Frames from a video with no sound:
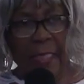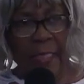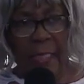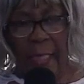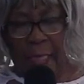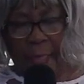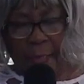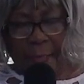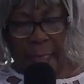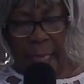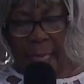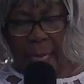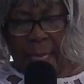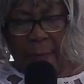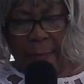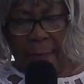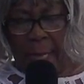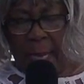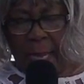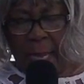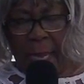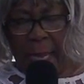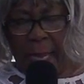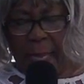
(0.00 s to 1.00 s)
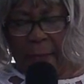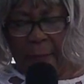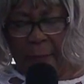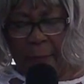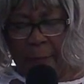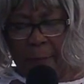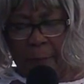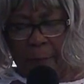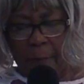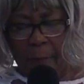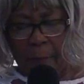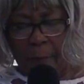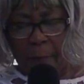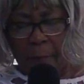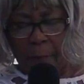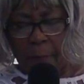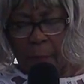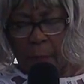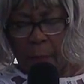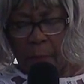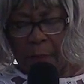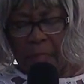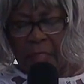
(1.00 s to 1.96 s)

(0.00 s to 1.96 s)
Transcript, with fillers: in us. Amen? Amen.